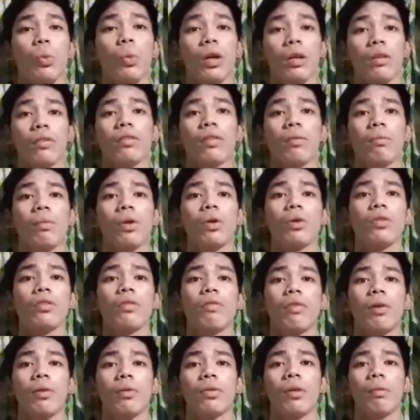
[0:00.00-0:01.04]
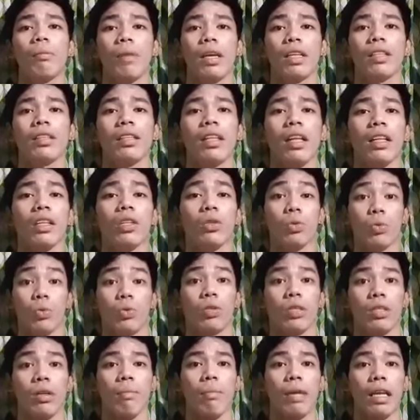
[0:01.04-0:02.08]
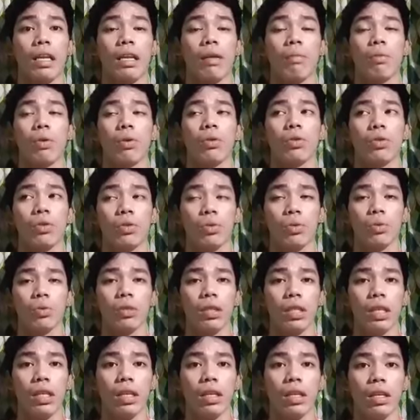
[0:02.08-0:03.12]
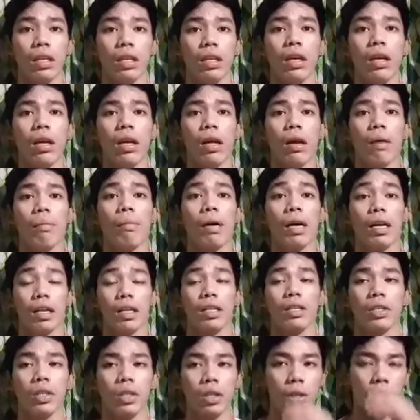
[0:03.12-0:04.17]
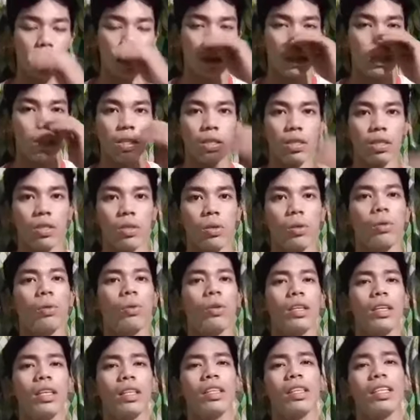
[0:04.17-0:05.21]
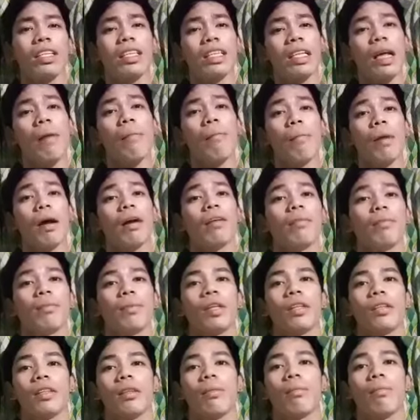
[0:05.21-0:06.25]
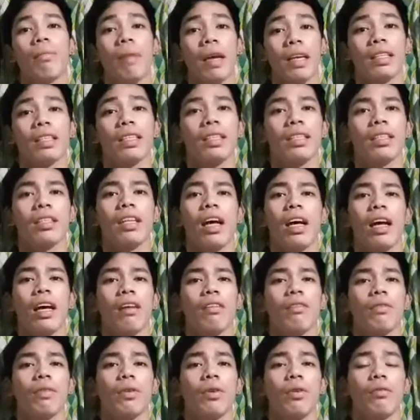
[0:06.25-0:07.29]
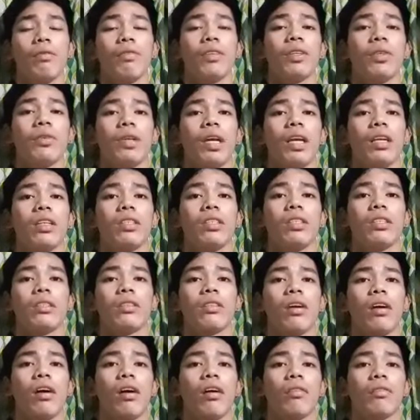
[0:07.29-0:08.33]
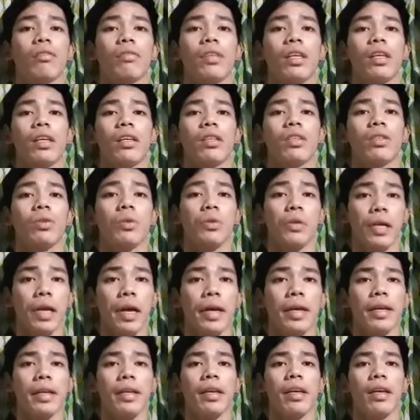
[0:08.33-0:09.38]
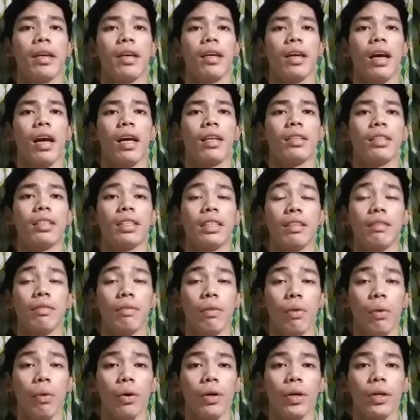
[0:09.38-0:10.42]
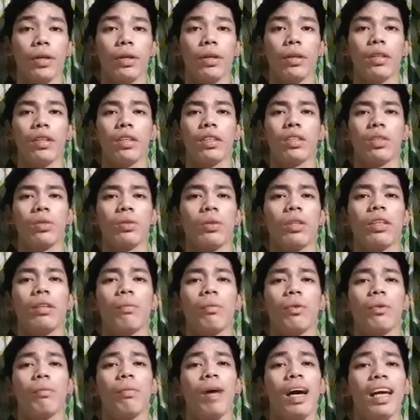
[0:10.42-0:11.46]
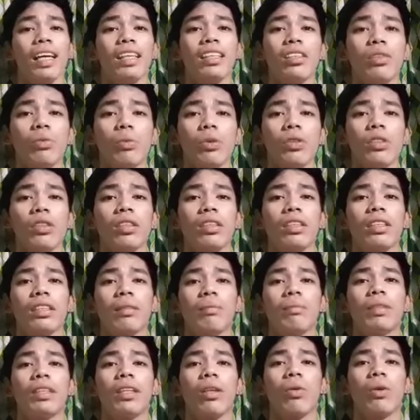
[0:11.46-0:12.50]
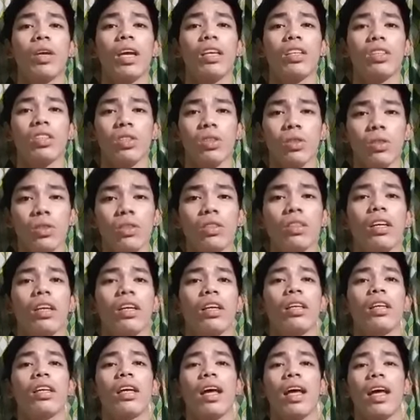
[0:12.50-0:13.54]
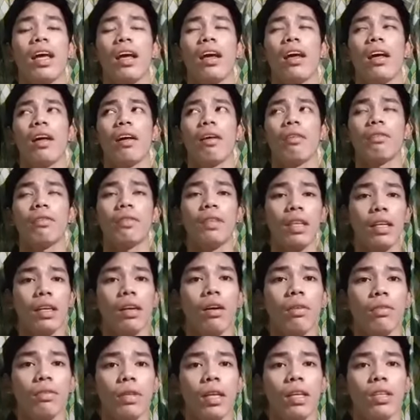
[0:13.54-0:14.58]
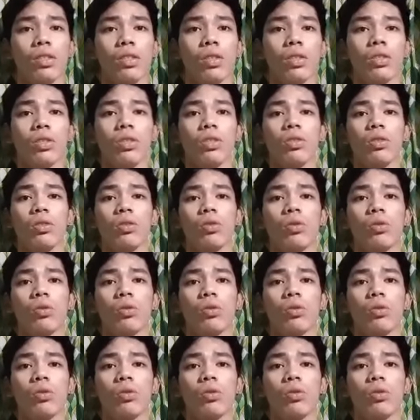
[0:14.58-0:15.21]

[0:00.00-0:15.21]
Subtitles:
one of the most fundamental tools available to the mariner. So it is a map that depicts the configuration of the shoreline and seafloor. So it provides water depths, location, and of dangers